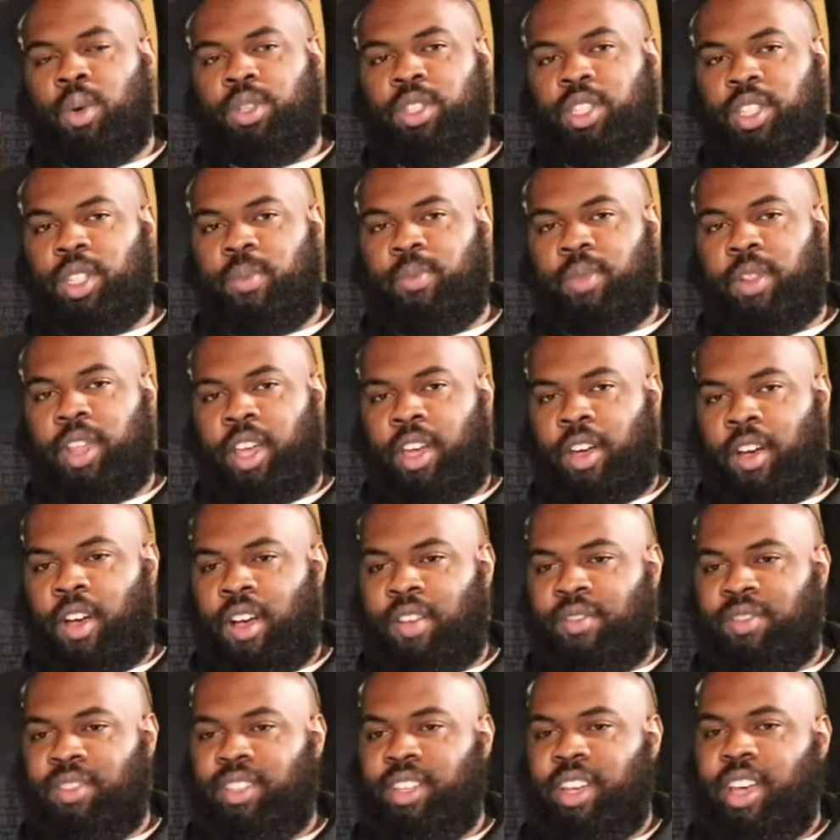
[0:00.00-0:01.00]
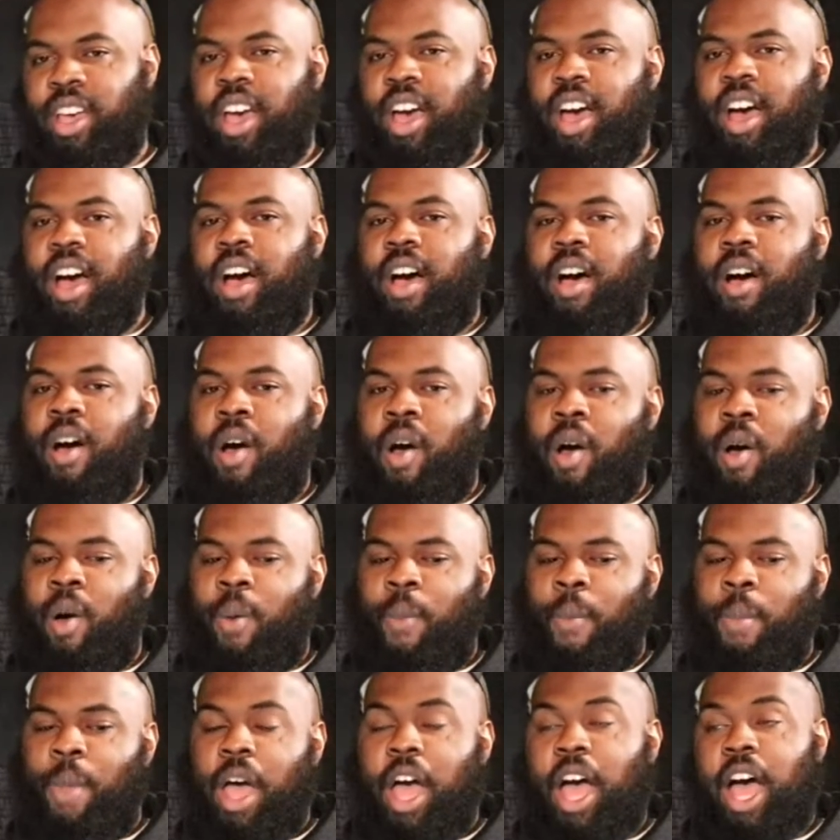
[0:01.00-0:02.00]
into the playoffs.
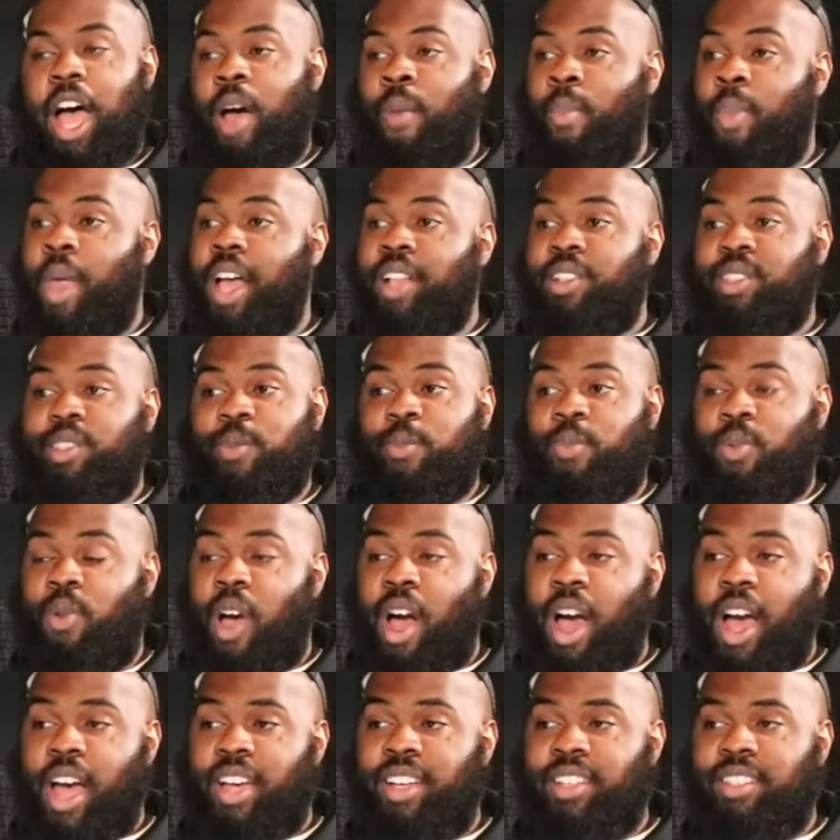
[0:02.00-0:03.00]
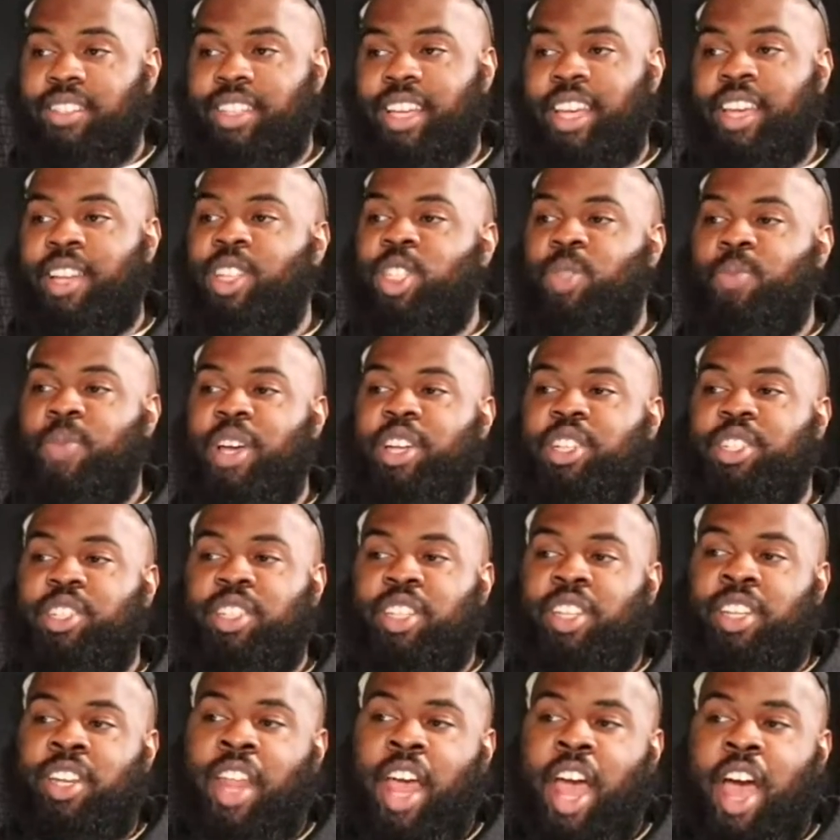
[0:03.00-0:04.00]
I'm not surprised, and
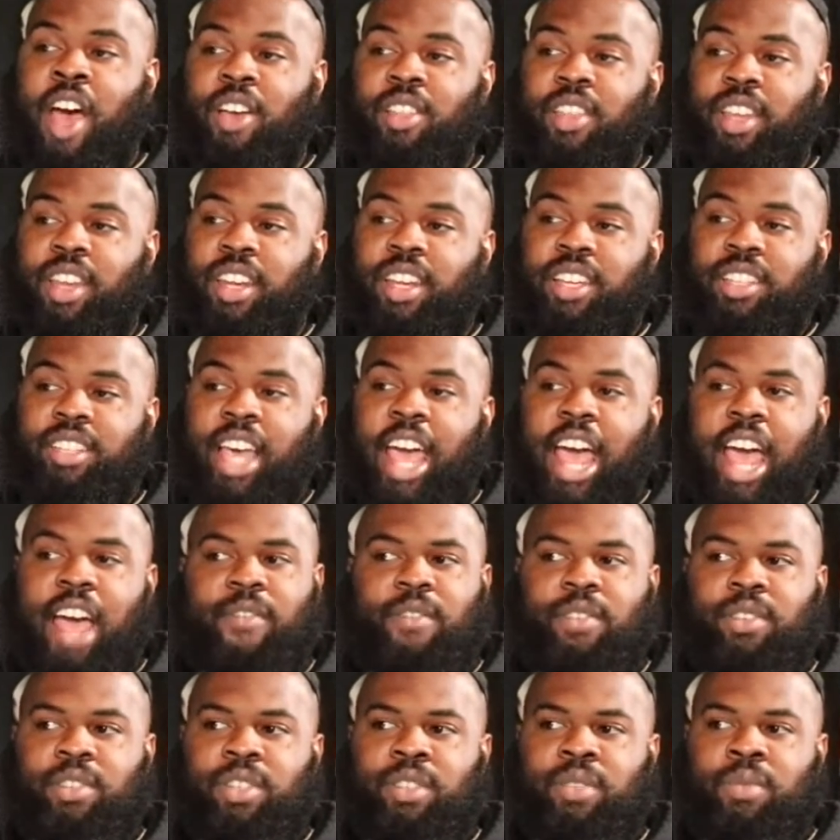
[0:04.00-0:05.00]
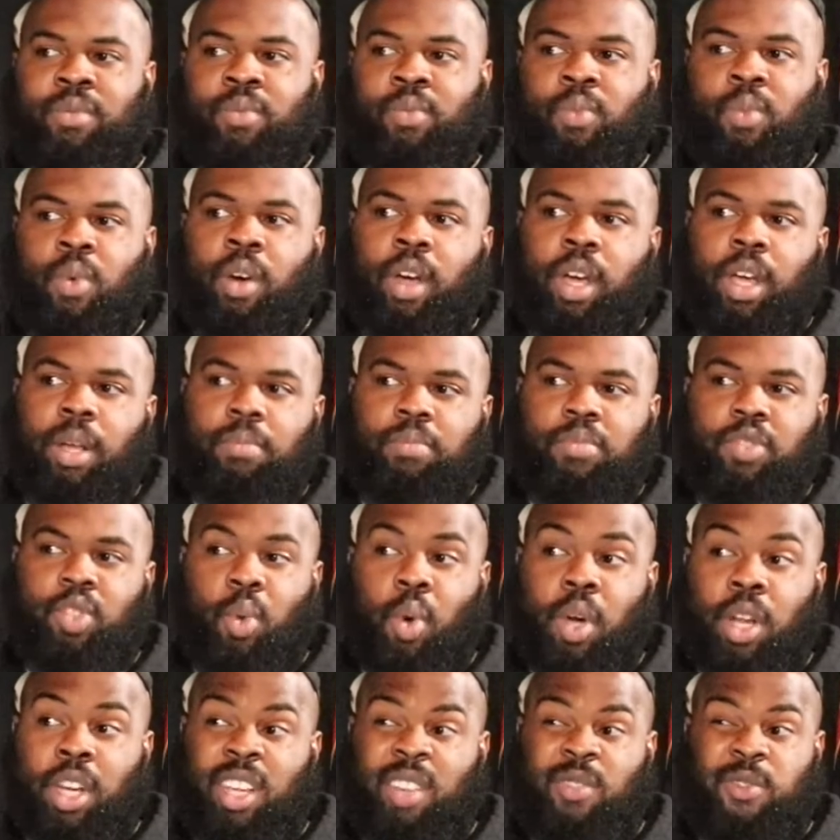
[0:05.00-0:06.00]
especially now that he's averaging,
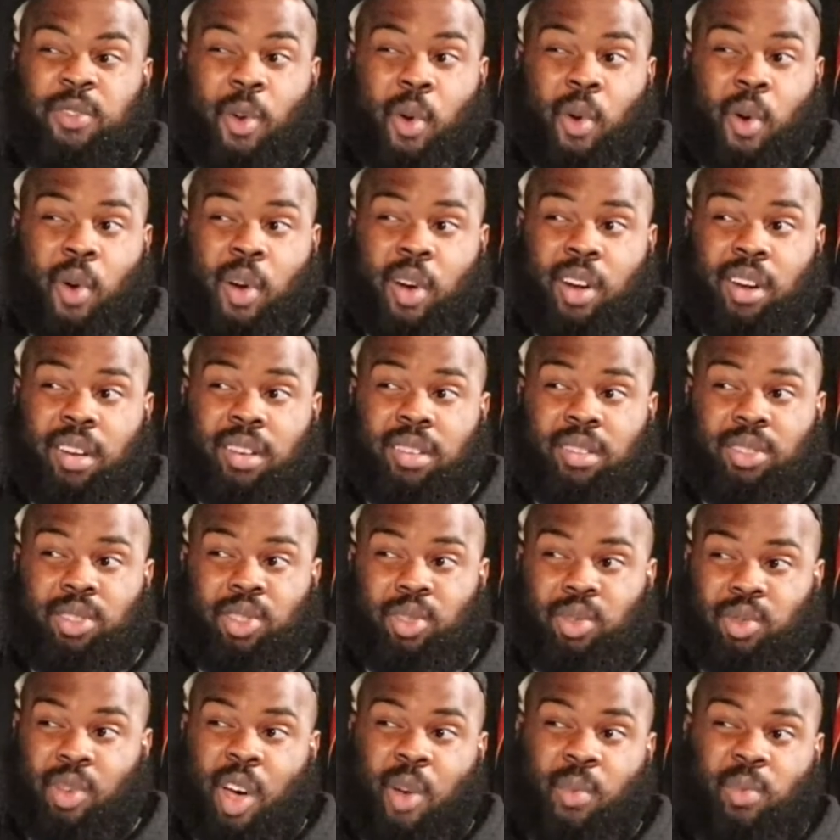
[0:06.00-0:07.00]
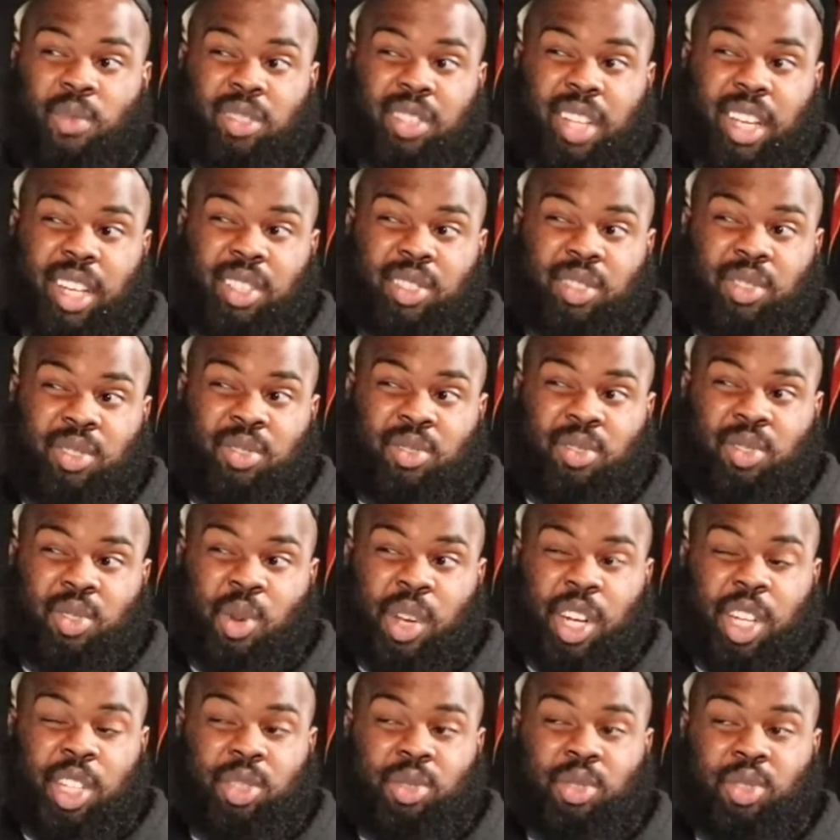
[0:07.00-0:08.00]
24? Almost like
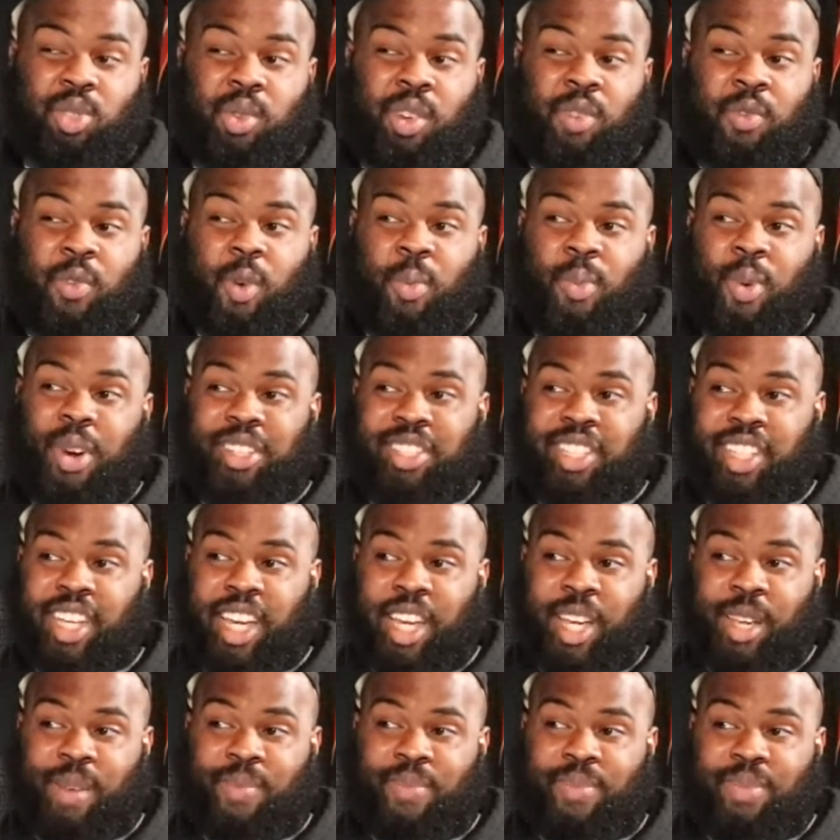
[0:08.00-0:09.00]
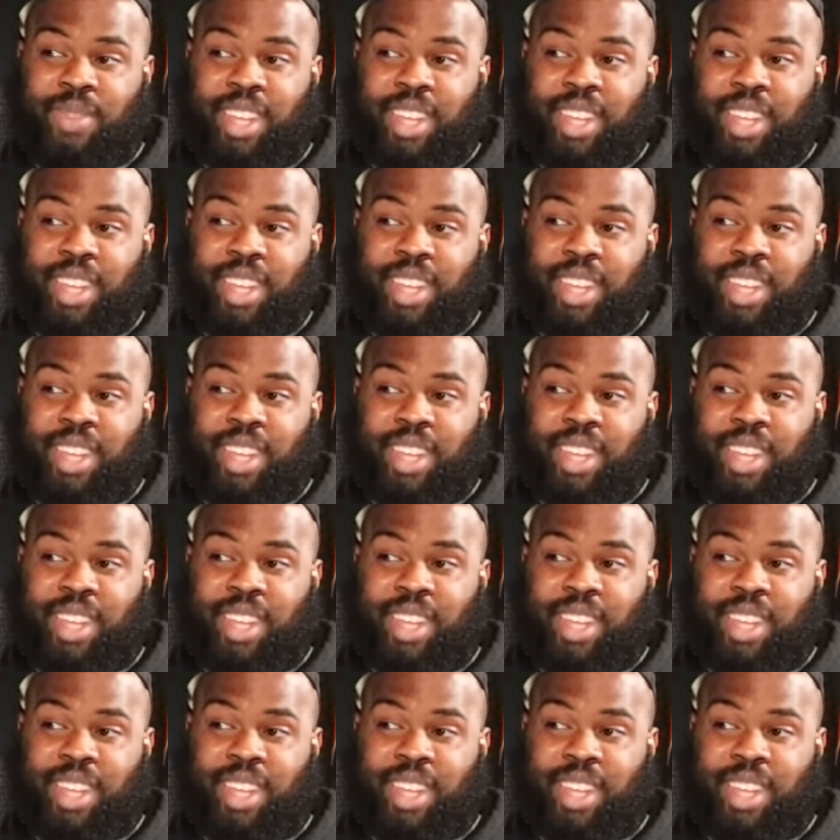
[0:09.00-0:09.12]
22, 24 points a game?